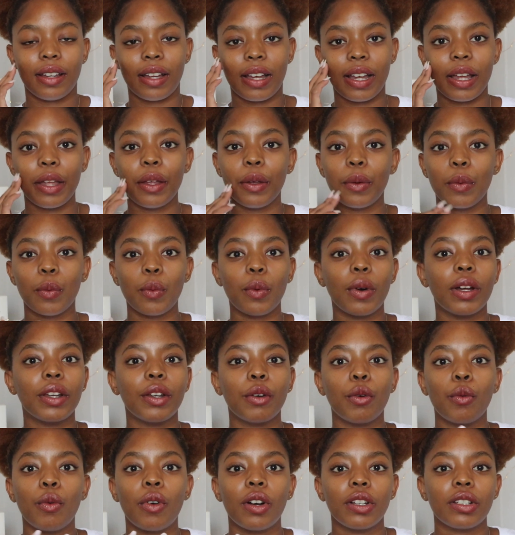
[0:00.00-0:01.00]
I
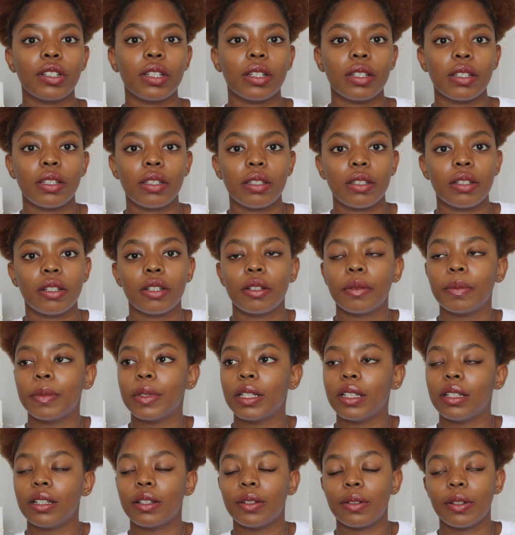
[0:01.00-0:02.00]
want to watch a
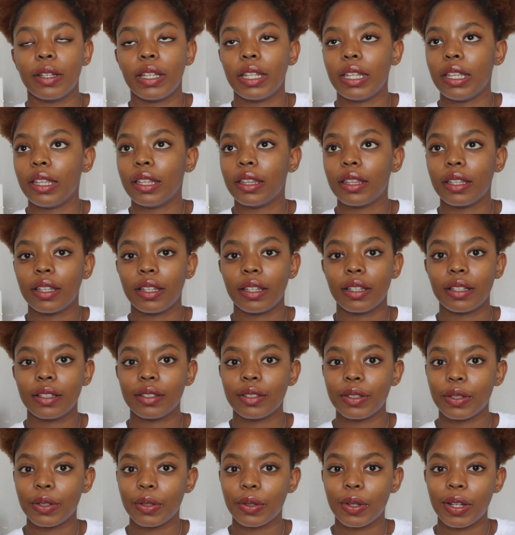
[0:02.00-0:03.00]
sermon or anything,
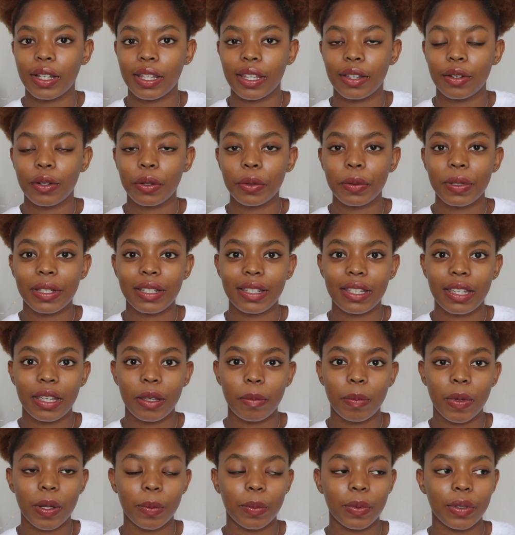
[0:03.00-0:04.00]
so I can always
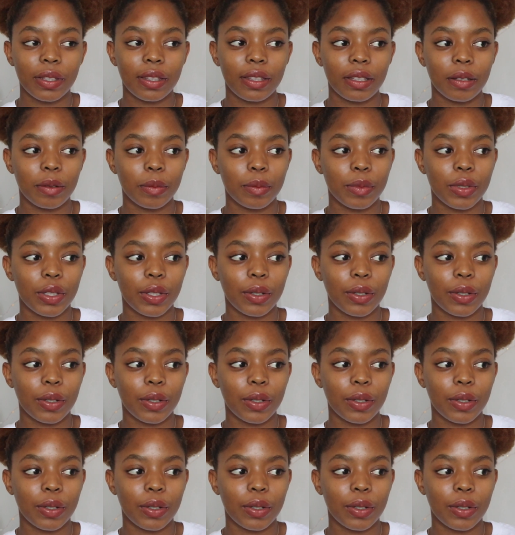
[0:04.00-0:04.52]
keep up with them.